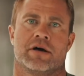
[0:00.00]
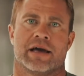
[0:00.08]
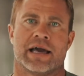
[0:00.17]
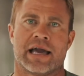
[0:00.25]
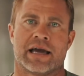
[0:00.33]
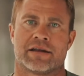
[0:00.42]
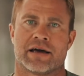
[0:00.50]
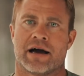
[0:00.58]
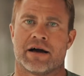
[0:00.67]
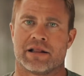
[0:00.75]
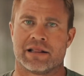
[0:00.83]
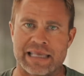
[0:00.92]
and
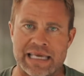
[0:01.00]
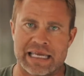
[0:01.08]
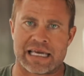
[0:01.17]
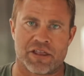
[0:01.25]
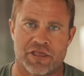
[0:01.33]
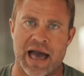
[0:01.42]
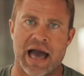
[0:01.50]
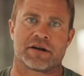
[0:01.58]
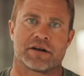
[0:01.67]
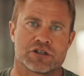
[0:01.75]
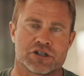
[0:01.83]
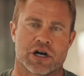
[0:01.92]
leading
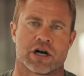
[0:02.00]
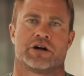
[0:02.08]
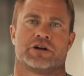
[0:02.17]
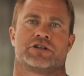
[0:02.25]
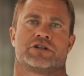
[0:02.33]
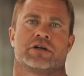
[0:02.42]
that charge,